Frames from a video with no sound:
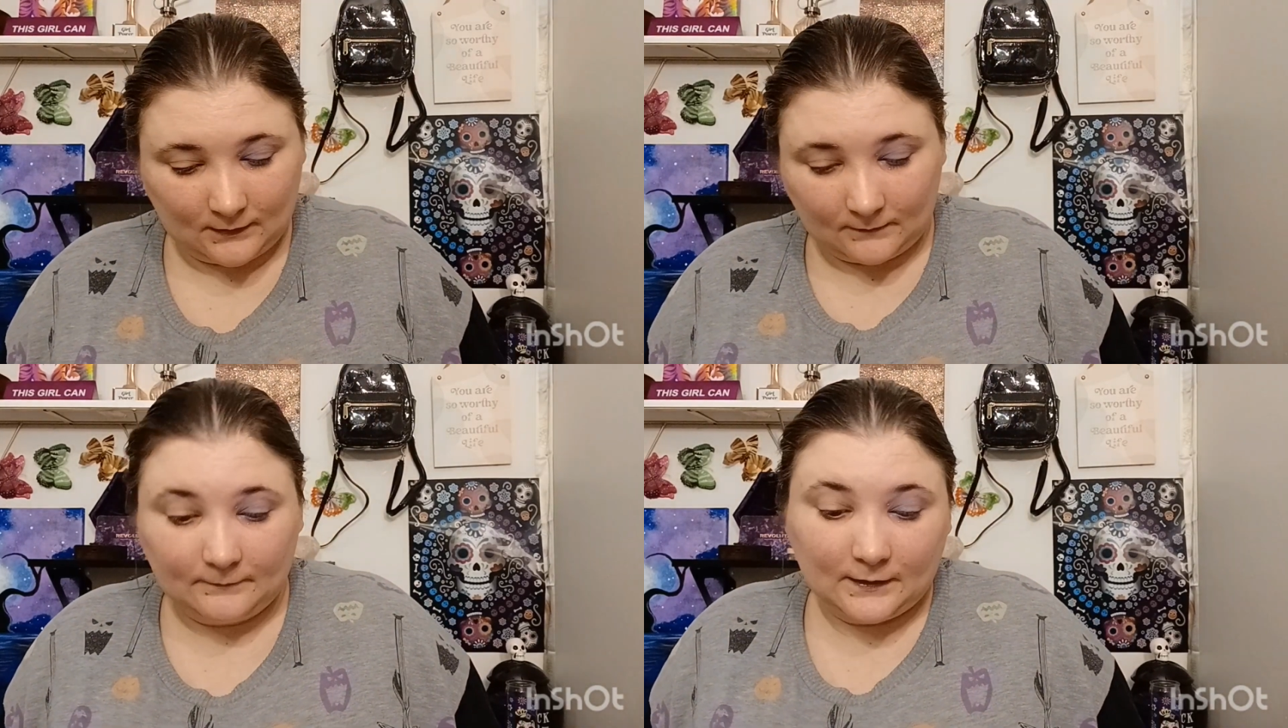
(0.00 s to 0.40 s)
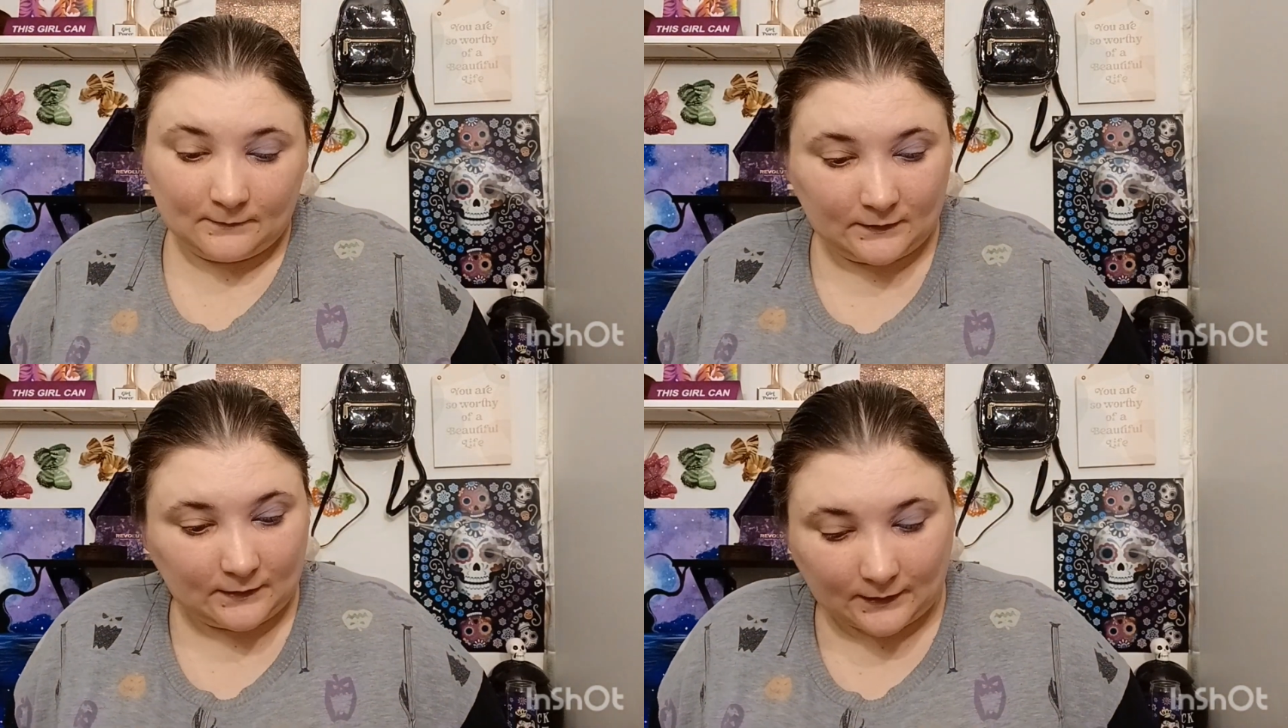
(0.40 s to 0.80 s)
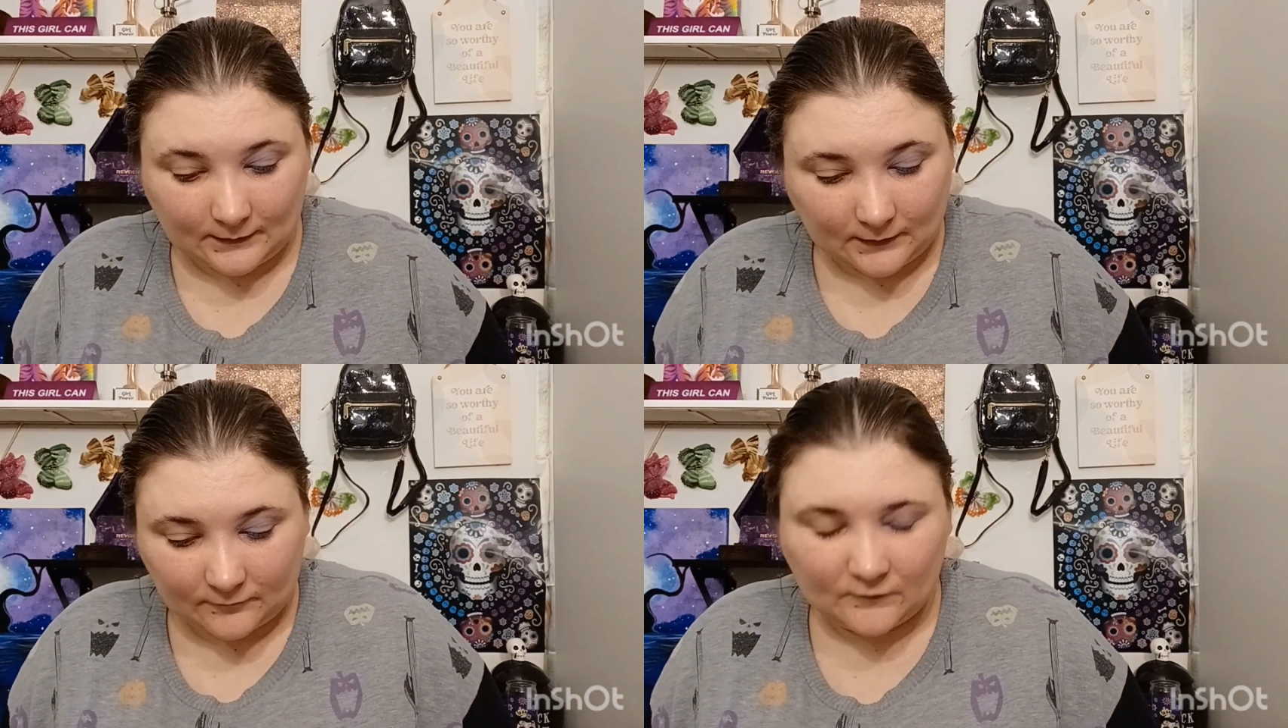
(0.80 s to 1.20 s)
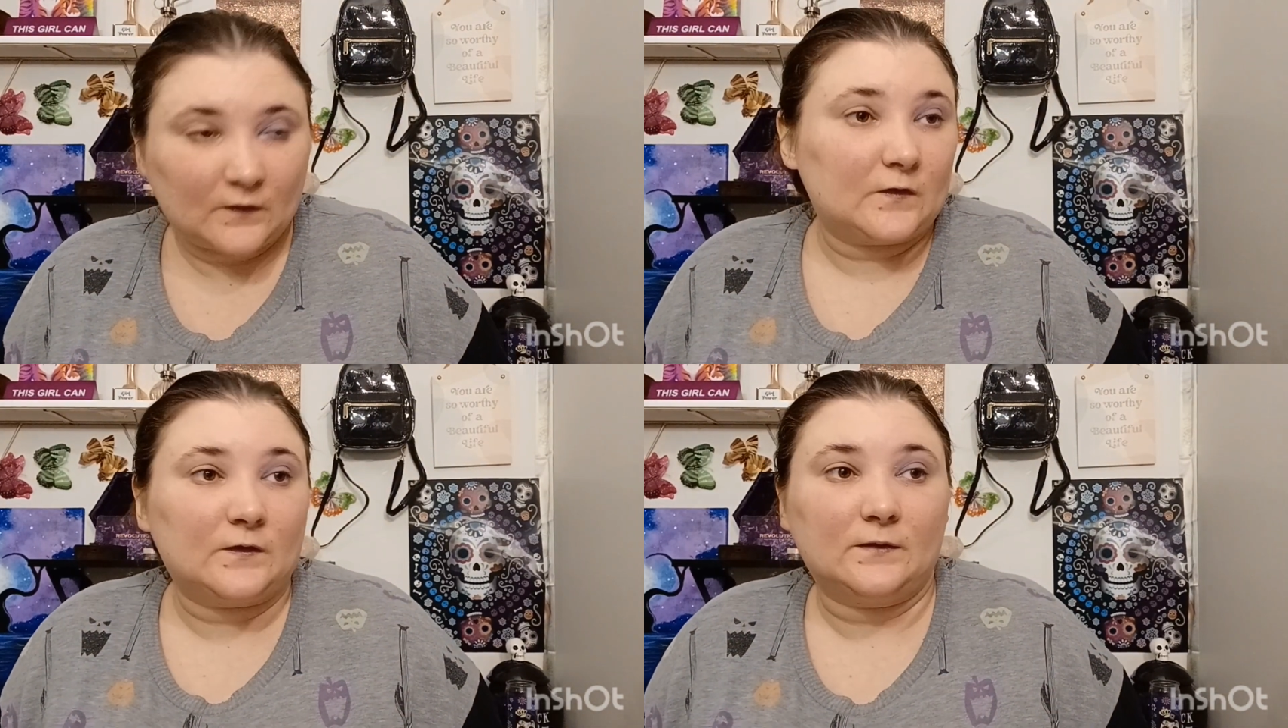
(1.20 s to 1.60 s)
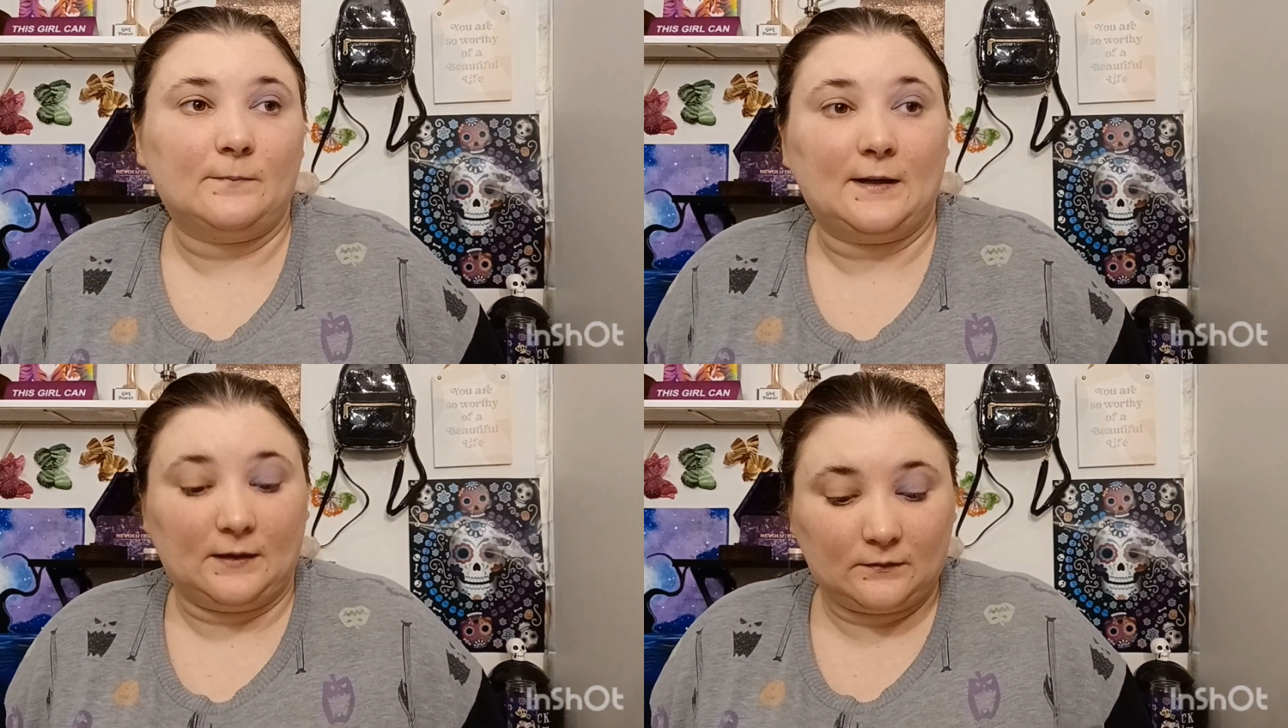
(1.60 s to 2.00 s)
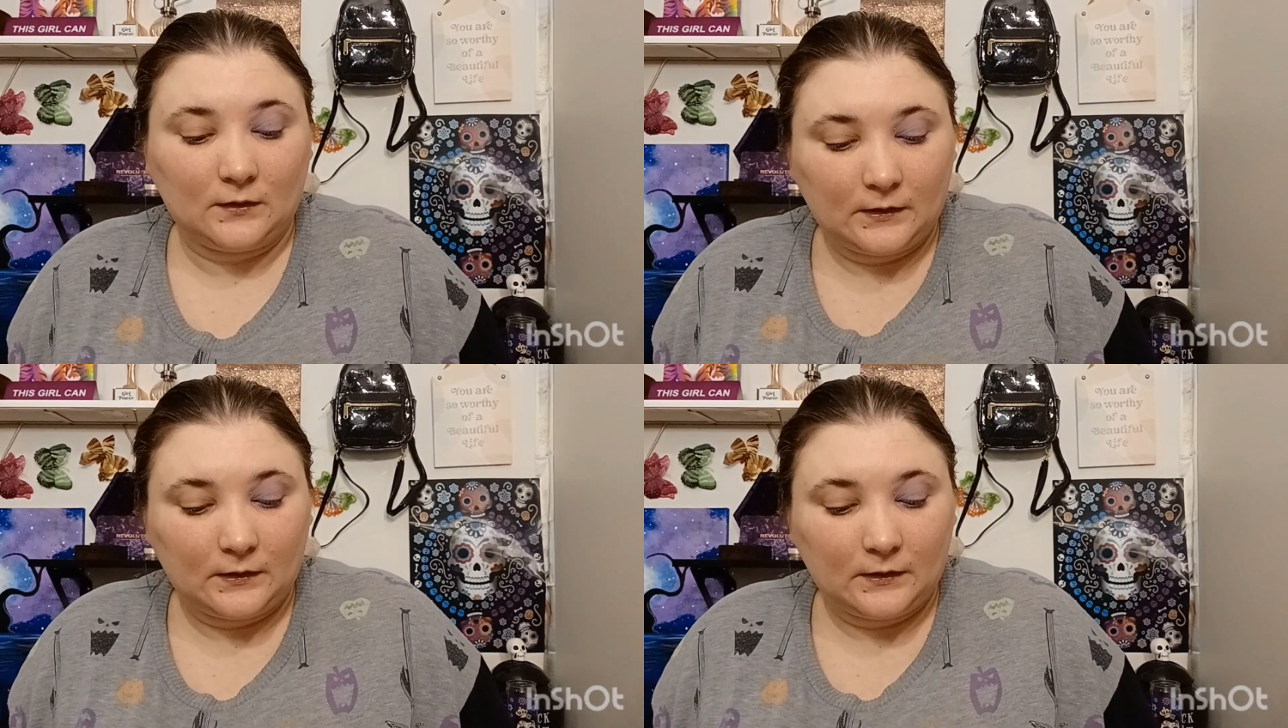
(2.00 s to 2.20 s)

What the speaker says: Maybe I had to get further in the pan.